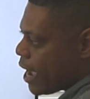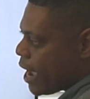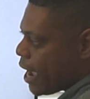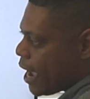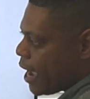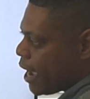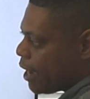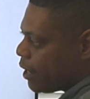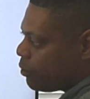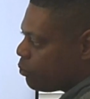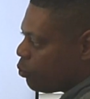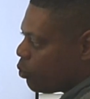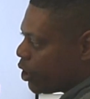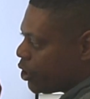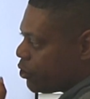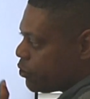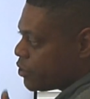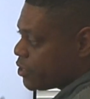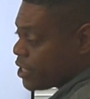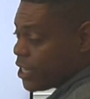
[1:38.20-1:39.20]
And what
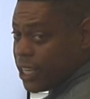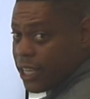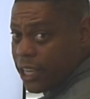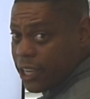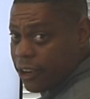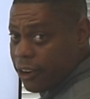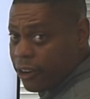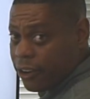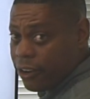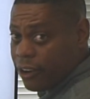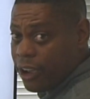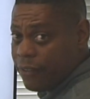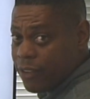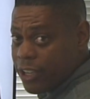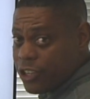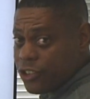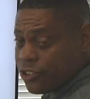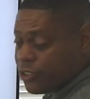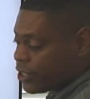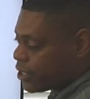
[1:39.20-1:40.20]
you see here of
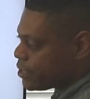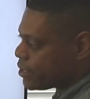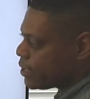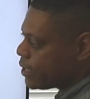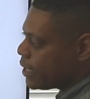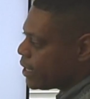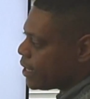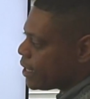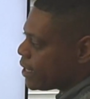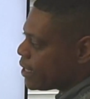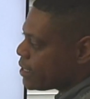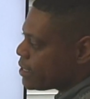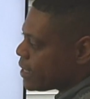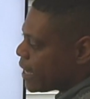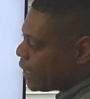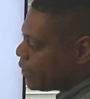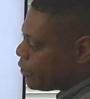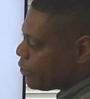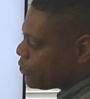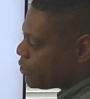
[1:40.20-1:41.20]
interest is
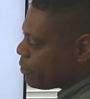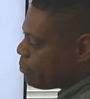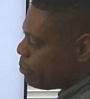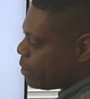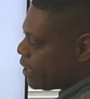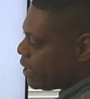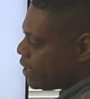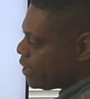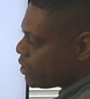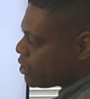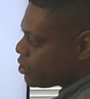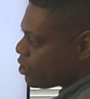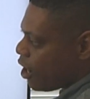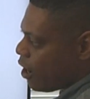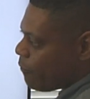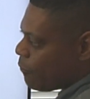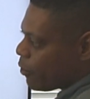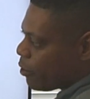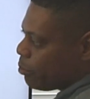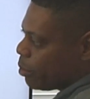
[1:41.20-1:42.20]
that there's a big
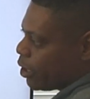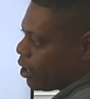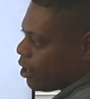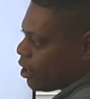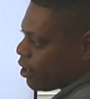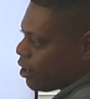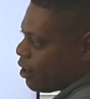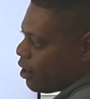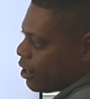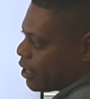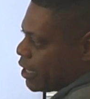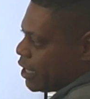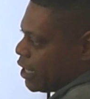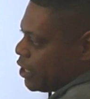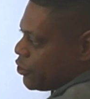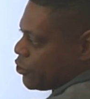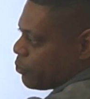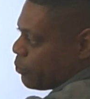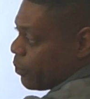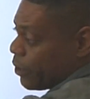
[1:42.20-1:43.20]
software block on
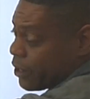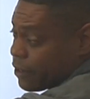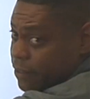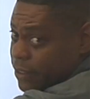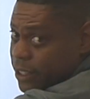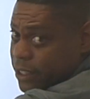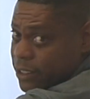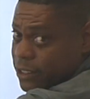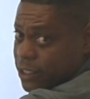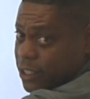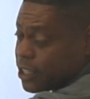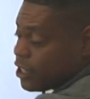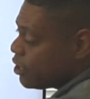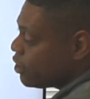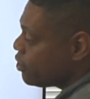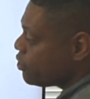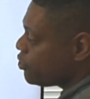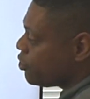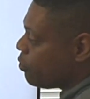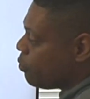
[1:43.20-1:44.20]
each one of these.
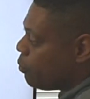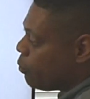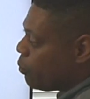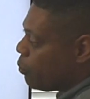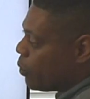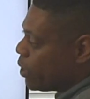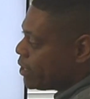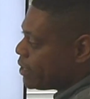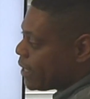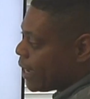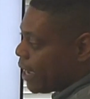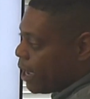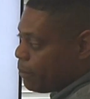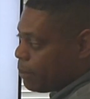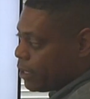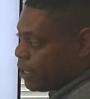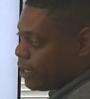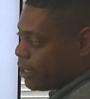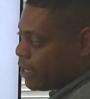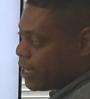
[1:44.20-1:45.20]
So what's
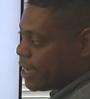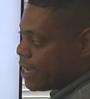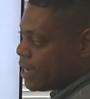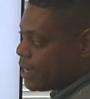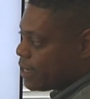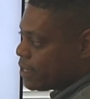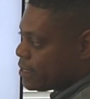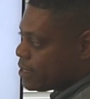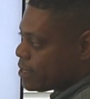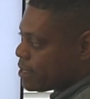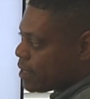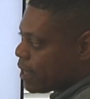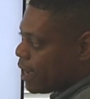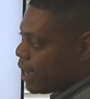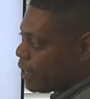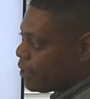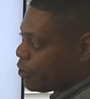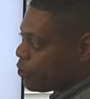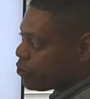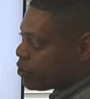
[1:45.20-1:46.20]
happening is
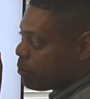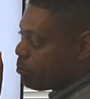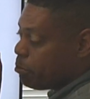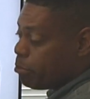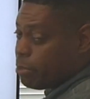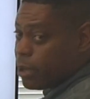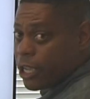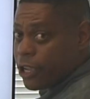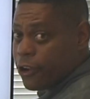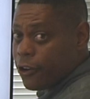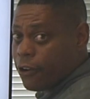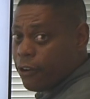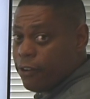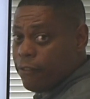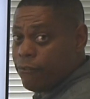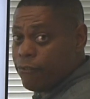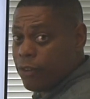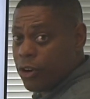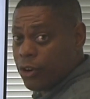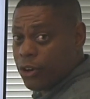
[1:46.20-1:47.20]
that there's a bigger
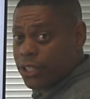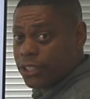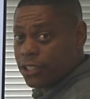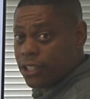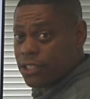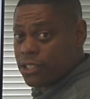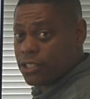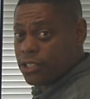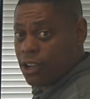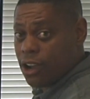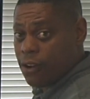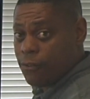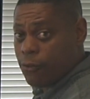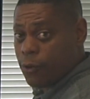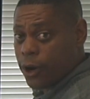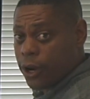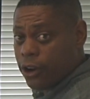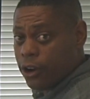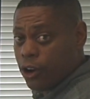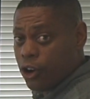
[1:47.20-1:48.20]
focus on
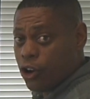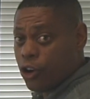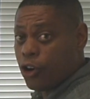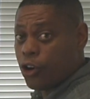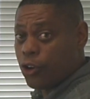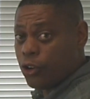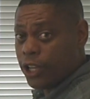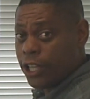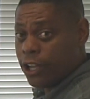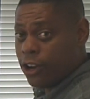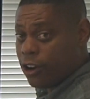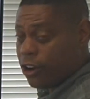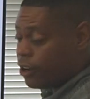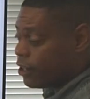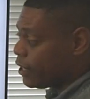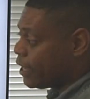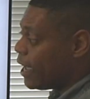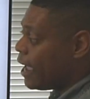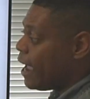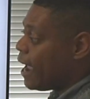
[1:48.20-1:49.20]
software early
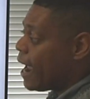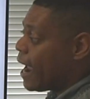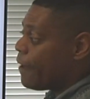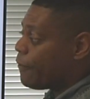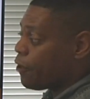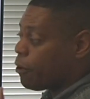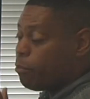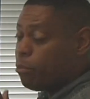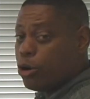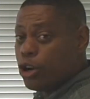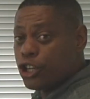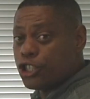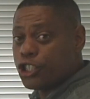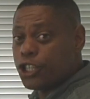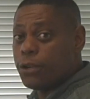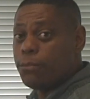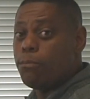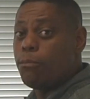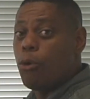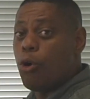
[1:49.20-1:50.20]
on, and they're
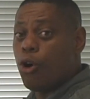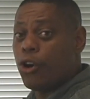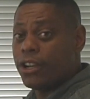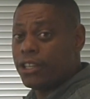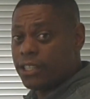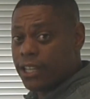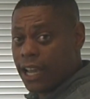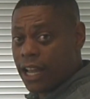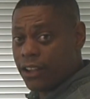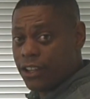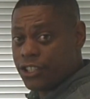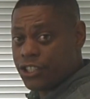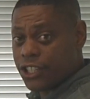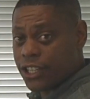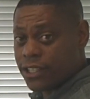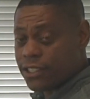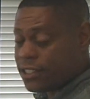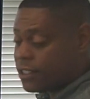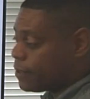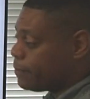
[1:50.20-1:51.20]
pushing more
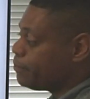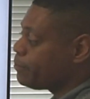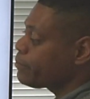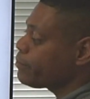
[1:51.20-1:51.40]
intelligence